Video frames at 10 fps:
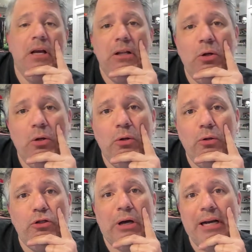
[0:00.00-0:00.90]
To
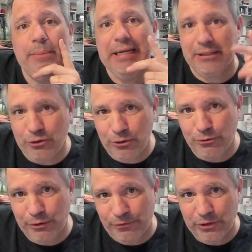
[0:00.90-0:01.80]
try to be as
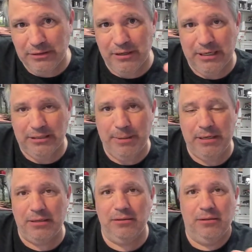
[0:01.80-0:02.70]
user-friendly as
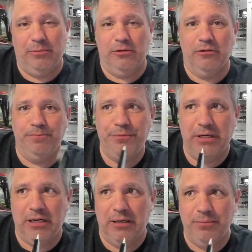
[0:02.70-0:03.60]
possible,
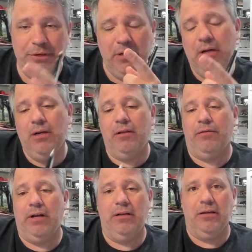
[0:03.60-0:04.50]
the
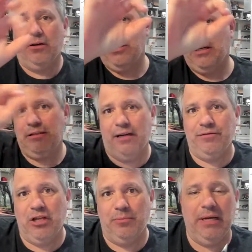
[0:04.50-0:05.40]
video does have
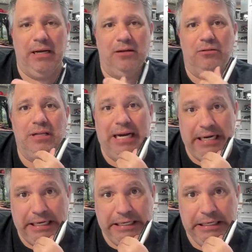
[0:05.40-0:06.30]
subtitles
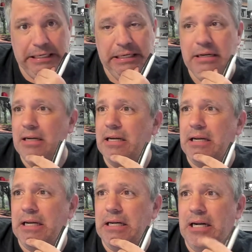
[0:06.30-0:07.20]
added,
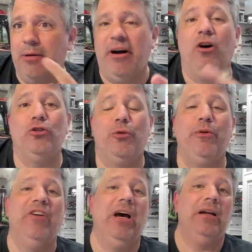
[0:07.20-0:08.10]
and I also
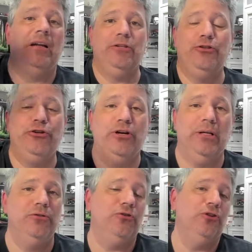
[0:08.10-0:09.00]
provided a
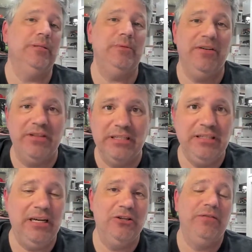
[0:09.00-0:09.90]
transcript of the
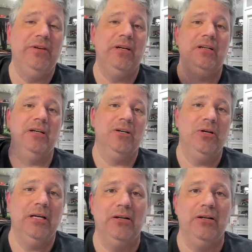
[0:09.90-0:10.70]
entire video and a